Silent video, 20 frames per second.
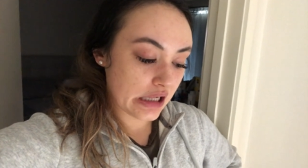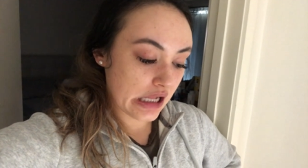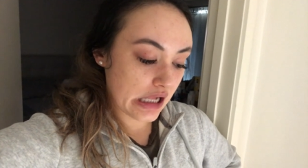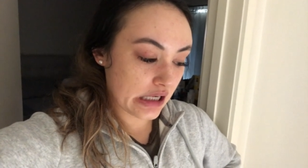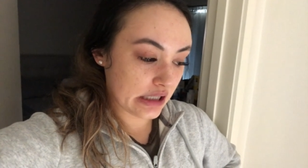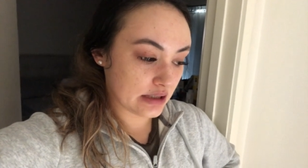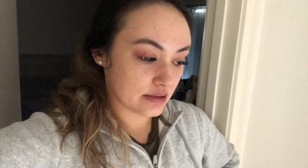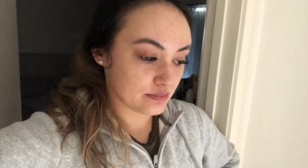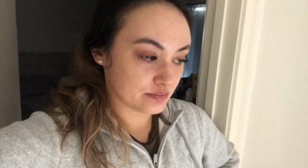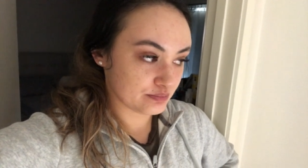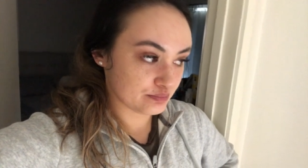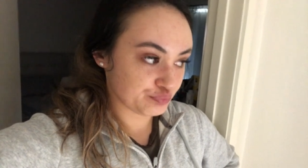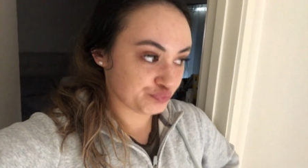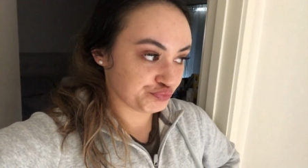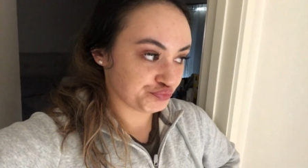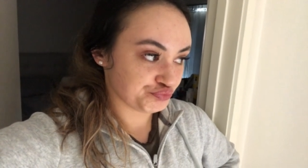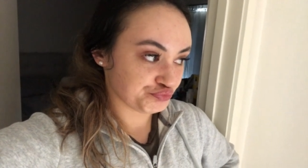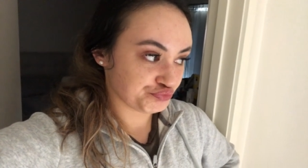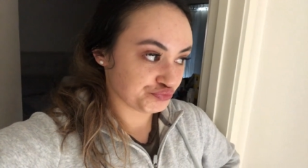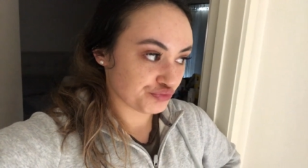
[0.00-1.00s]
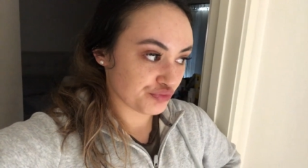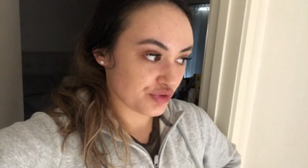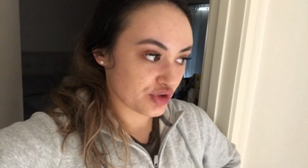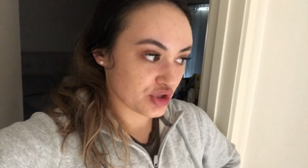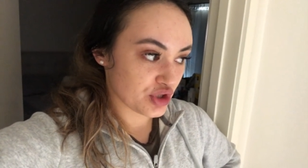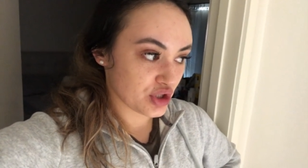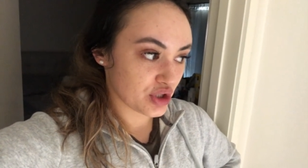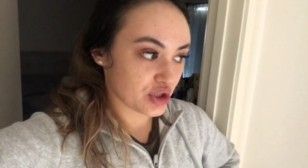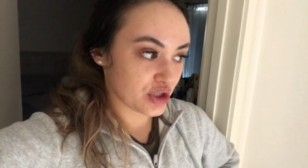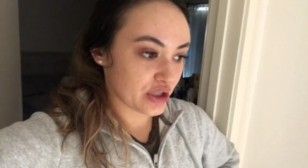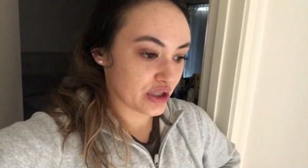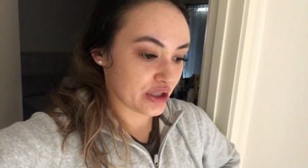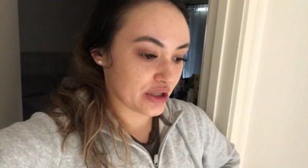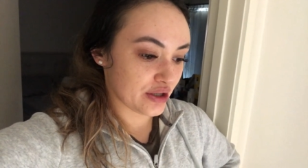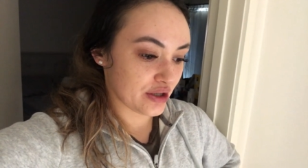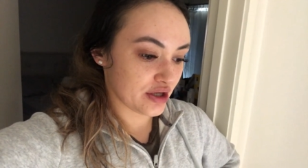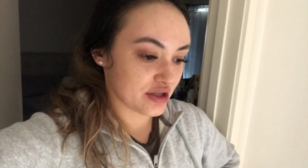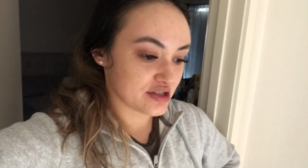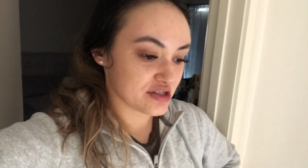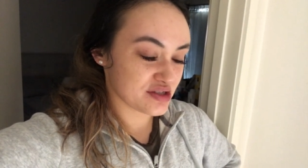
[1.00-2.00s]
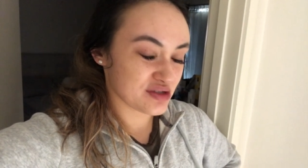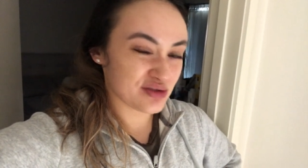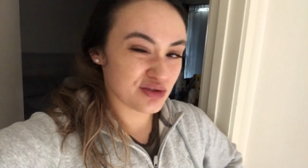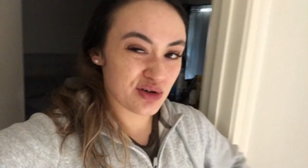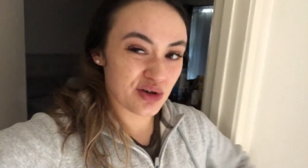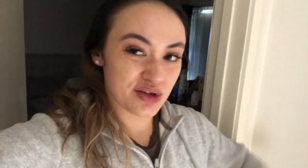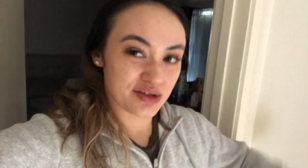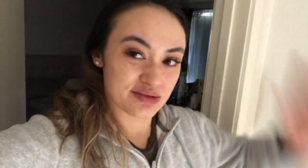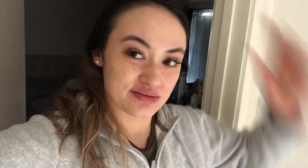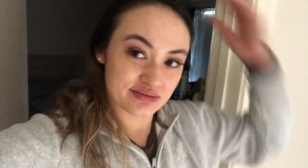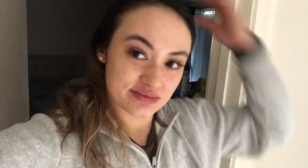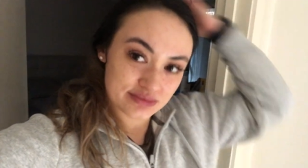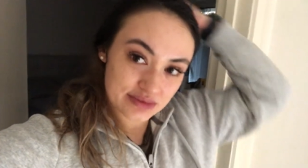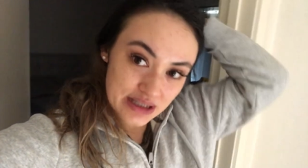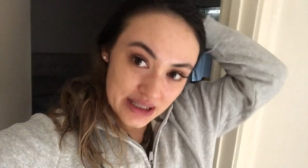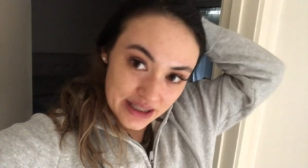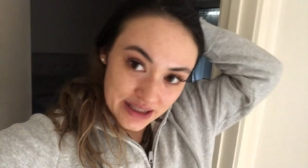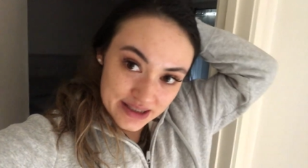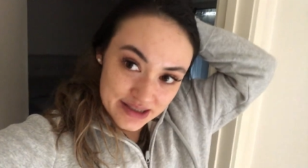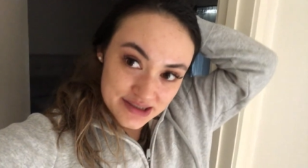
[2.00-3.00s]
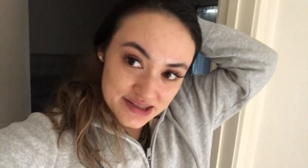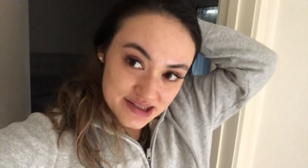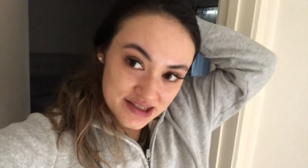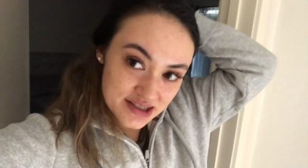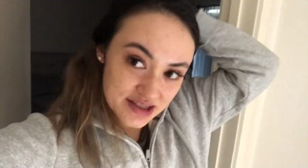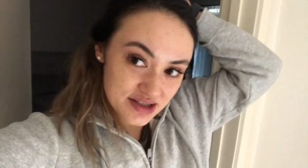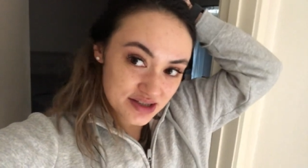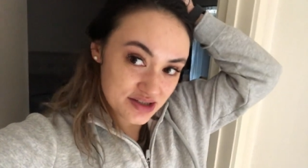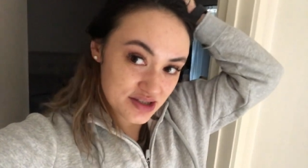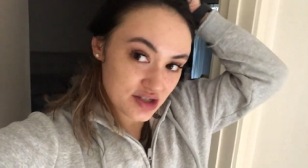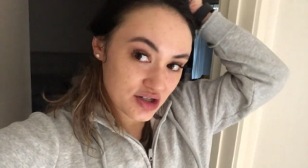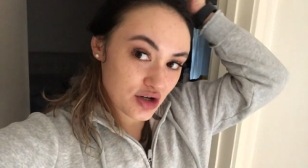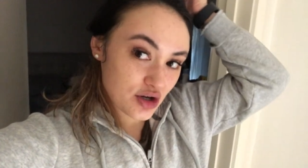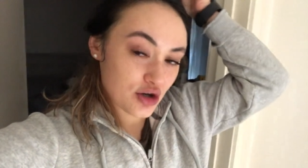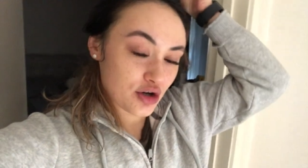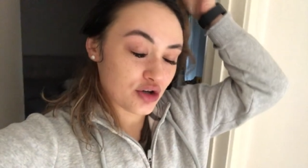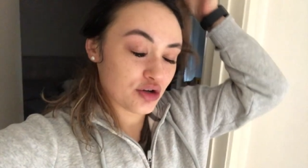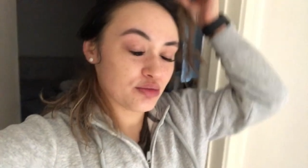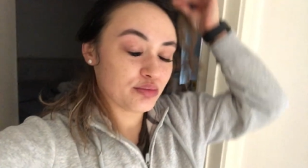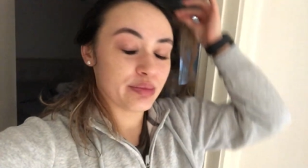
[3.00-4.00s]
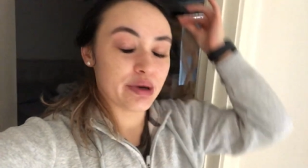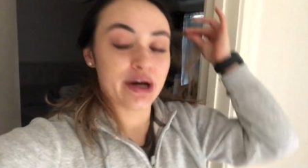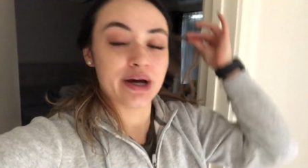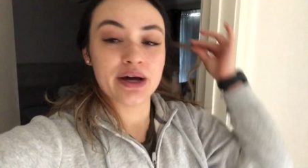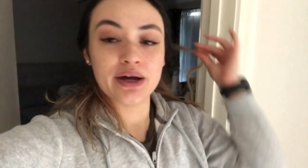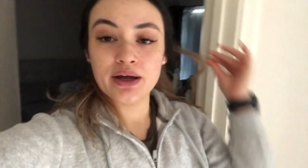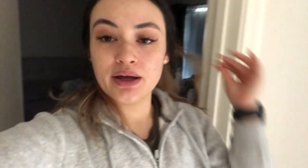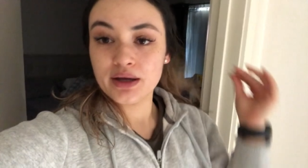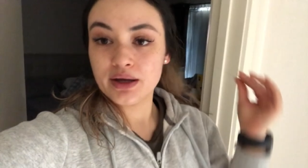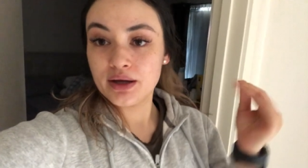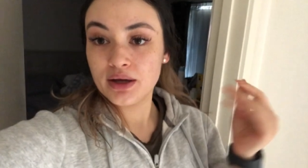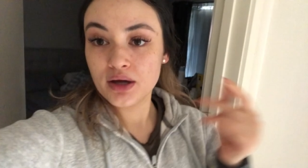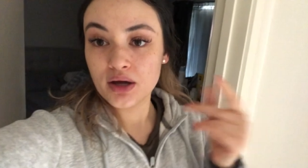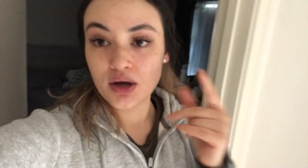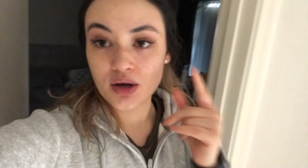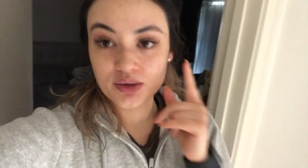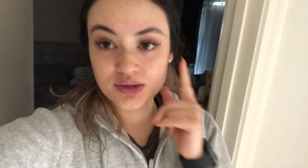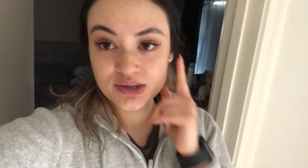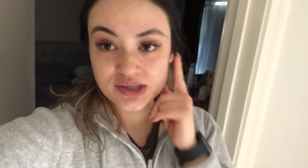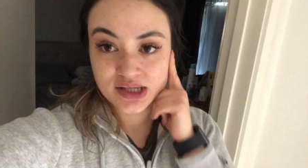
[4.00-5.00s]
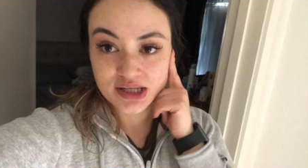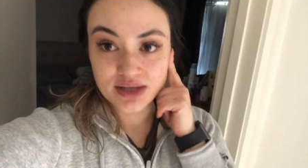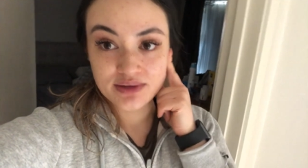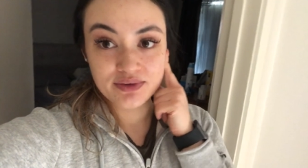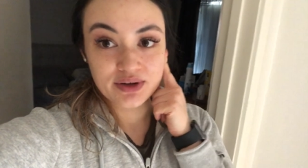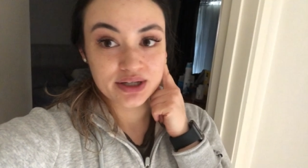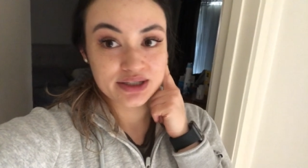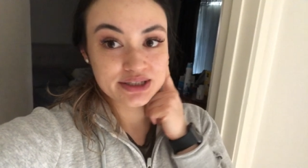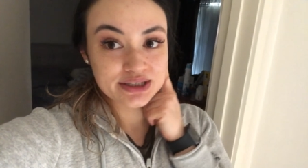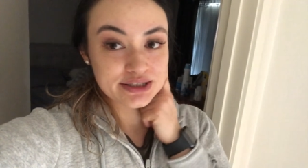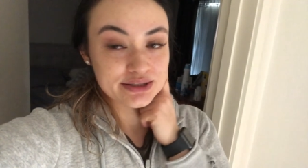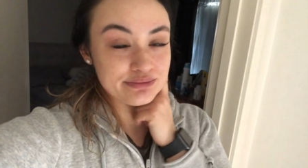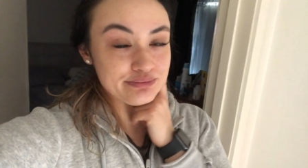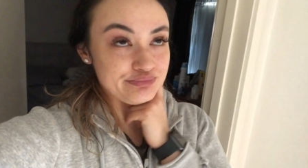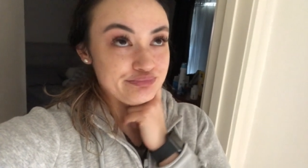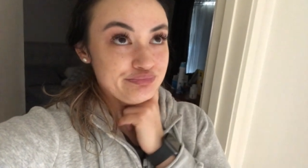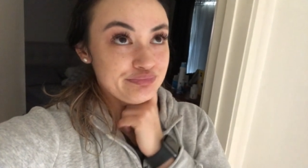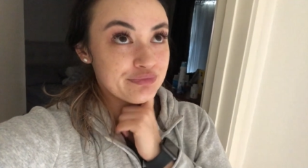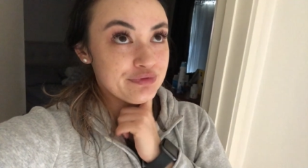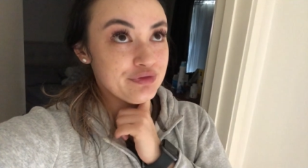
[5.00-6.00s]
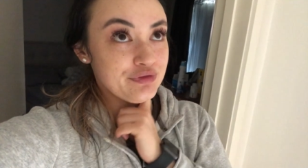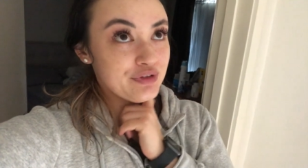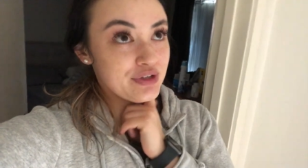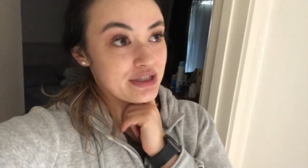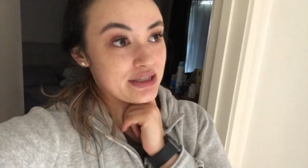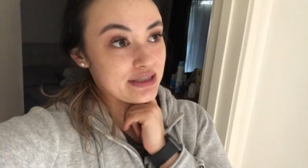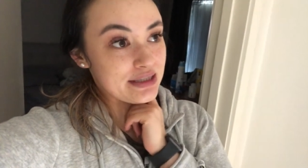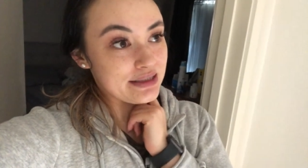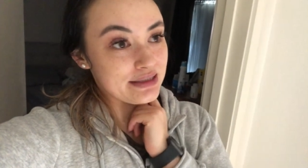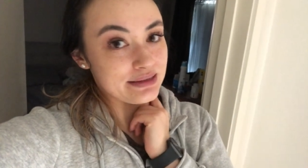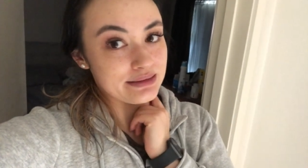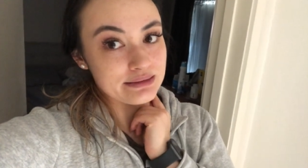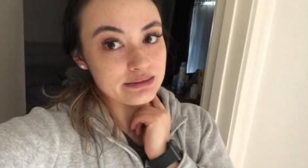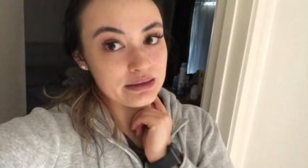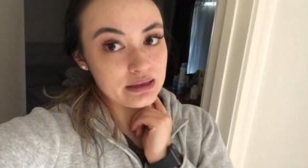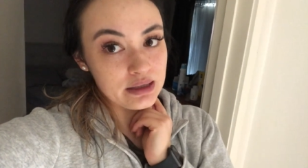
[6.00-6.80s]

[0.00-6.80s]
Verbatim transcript: Um, so yeah, I still got dinner to go, but I'll see if I can fit it in.